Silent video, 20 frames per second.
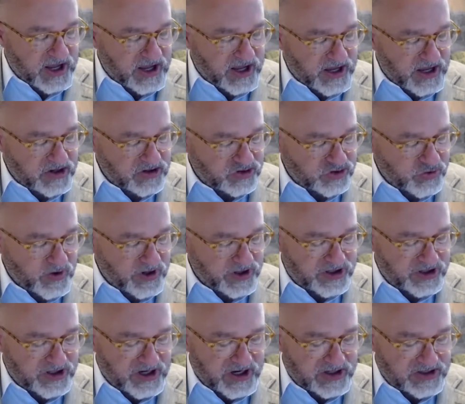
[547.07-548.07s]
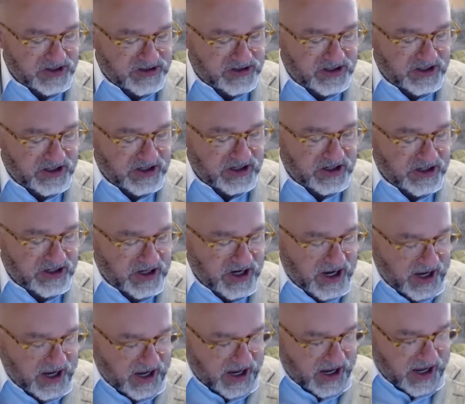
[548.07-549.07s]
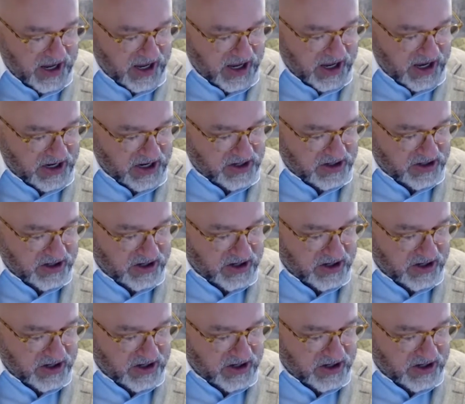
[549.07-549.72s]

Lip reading: in 2018, and